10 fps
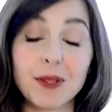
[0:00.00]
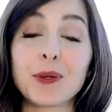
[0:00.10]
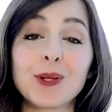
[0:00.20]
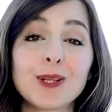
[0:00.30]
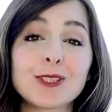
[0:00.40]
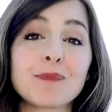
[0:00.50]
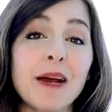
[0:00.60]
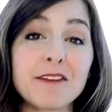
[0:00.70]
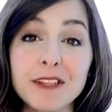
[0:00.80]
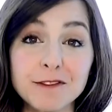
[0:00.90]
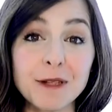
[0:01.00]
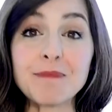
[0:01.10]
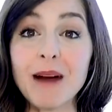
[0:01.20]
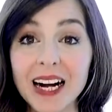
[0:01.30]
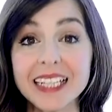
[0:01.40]
You'll also benefit
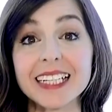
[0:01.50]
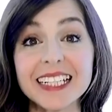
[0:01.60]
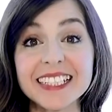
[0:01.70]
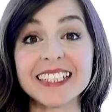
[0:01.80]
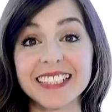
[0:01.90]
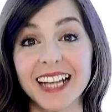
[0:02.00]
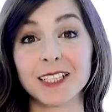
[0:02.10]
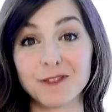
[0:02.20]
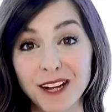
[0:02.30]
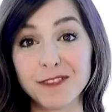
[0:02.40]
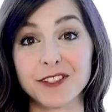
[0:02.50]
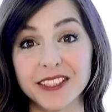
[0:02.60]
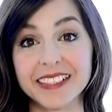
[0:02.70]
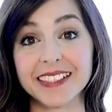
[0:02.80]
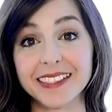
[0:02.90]
from market leading tenant
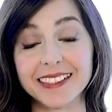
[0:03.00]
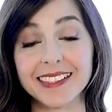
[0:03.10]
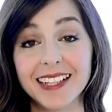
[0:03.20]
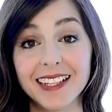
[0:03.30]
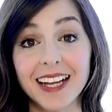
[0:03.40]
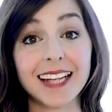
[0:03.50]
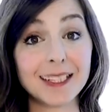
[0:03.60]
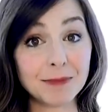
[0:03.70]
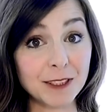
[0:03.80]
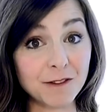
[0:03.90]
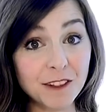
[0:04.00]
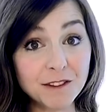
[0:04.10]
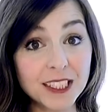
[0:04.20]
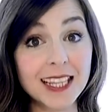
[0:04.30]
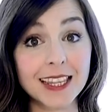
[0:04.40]
references and up to
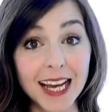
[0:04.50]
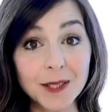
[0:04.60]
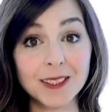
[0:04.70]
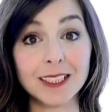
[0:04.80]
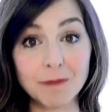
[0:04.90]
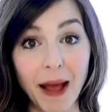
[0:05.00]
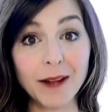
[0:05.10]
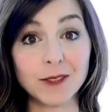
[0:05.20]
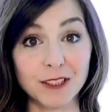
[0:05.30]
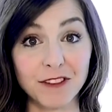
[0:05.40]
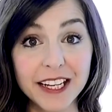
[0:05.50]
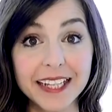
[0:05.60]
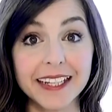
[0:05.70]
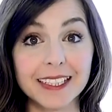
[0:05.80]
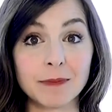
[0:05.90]
£50,000 of
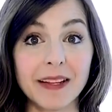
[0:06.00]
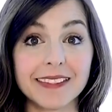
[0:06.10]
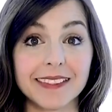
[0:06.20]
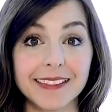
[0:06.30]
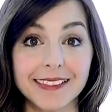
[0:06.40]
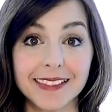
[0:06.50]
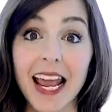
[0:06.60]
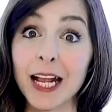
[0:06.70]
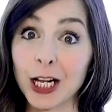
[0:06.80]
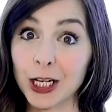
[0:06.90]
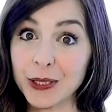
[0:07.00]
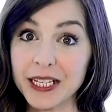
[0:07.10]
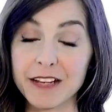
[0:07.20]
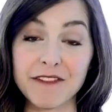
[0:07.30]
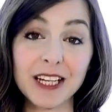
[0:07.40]
legal expenses,
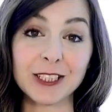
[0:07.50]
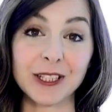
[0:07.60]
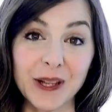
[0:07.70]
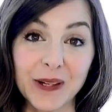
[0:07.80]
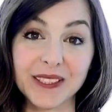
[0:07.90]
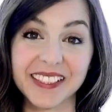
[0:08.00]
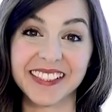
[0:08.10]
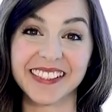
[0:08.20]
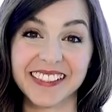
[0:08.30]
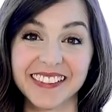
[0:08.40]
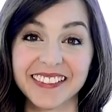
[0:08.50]
including eviction costs.